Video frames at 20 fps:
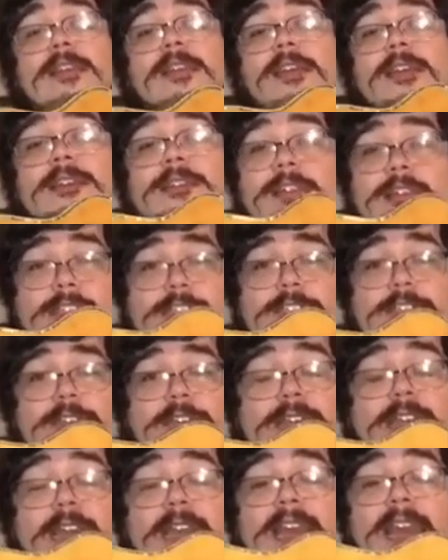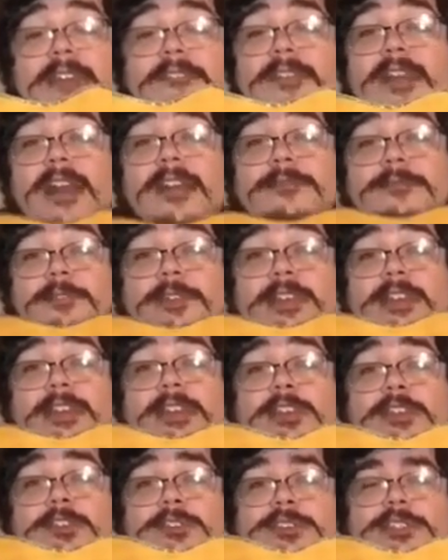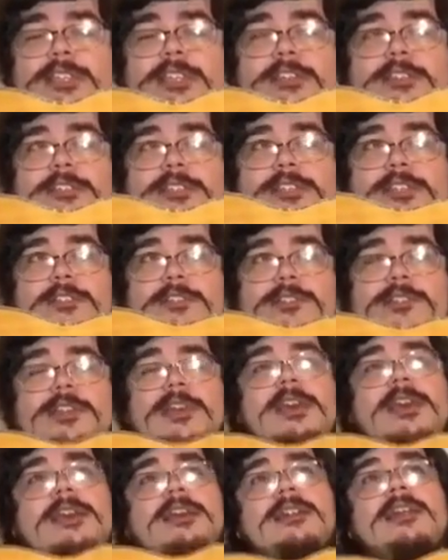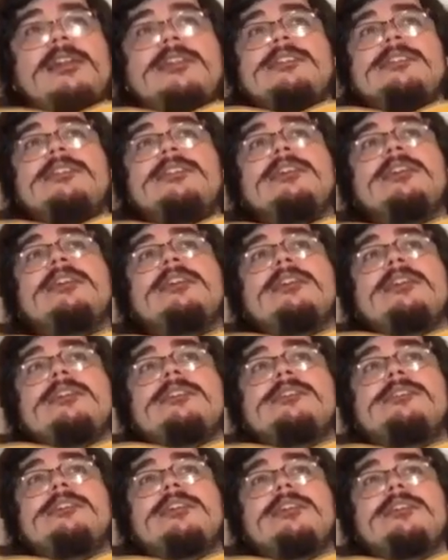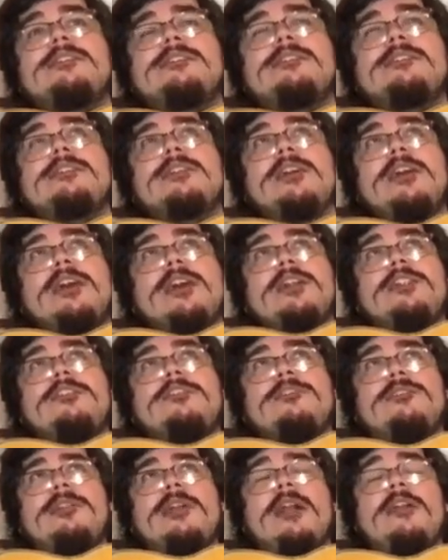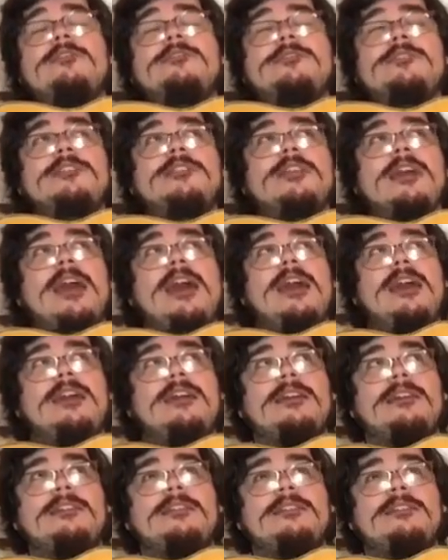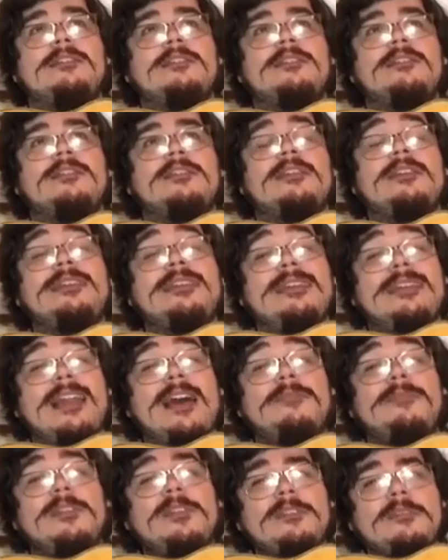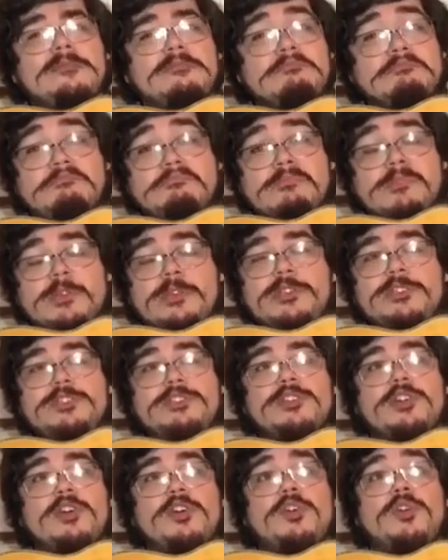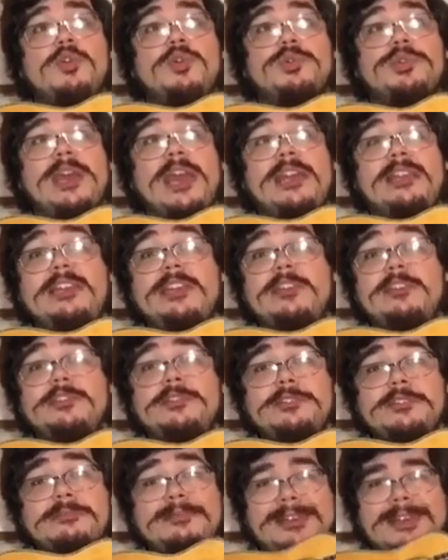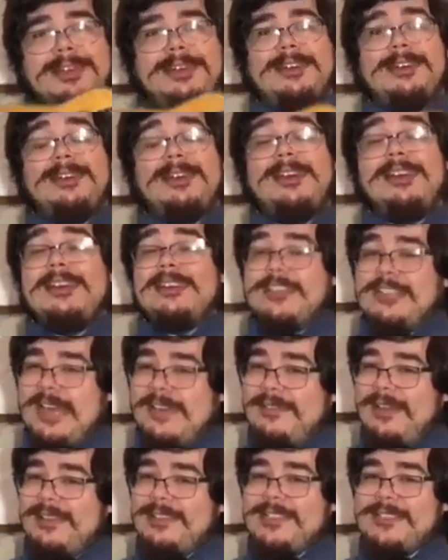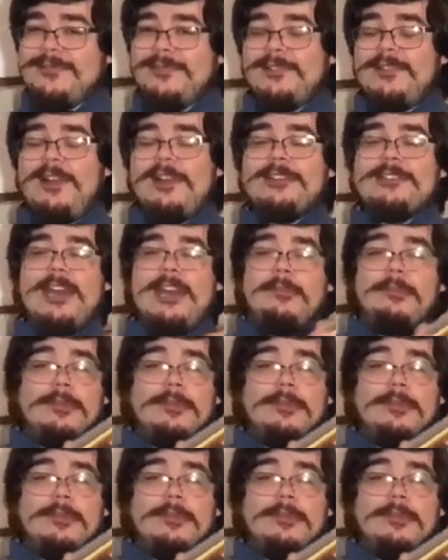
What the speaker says: This ukulele I've had for years. Let's see, since 2011, so 9 years. I've had this for a long time.